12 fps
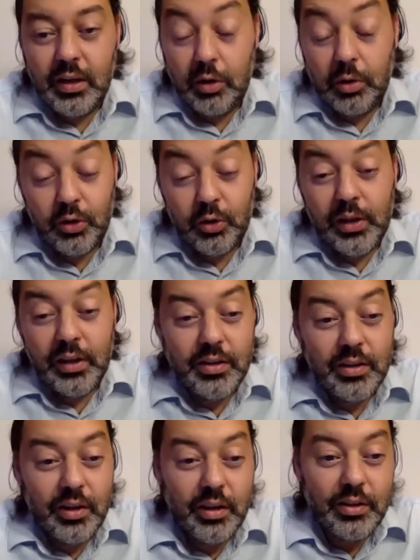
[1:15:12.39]
Australia
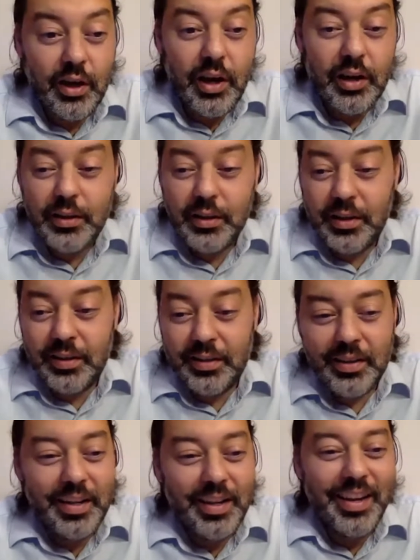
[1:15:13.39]
is a
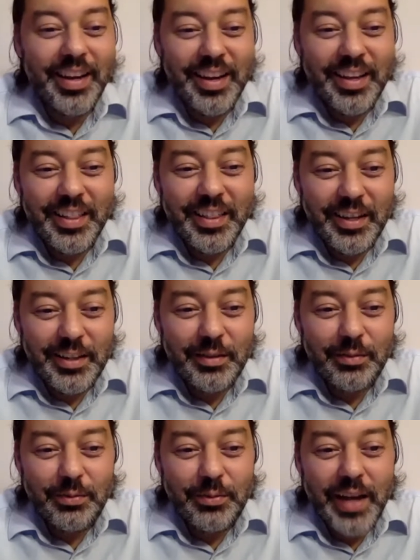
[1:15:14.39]
continent that's
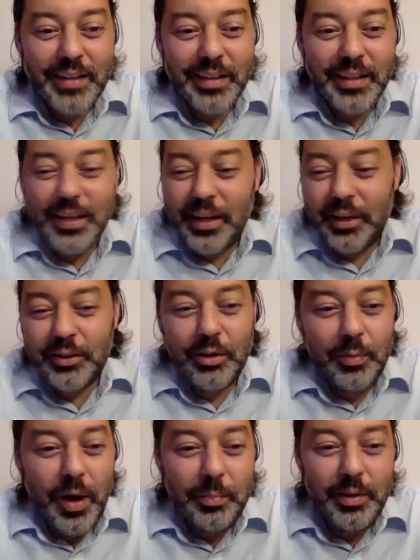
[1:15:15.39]
vastly
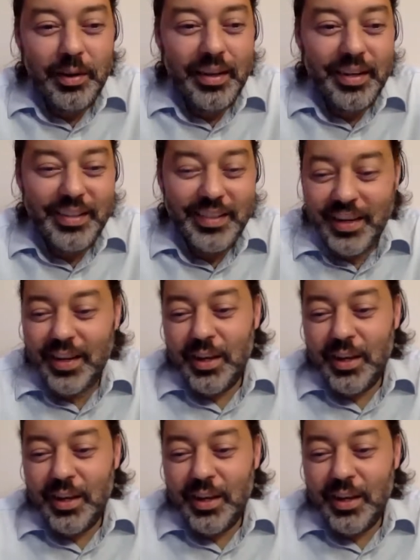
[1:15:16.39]
underpopulated,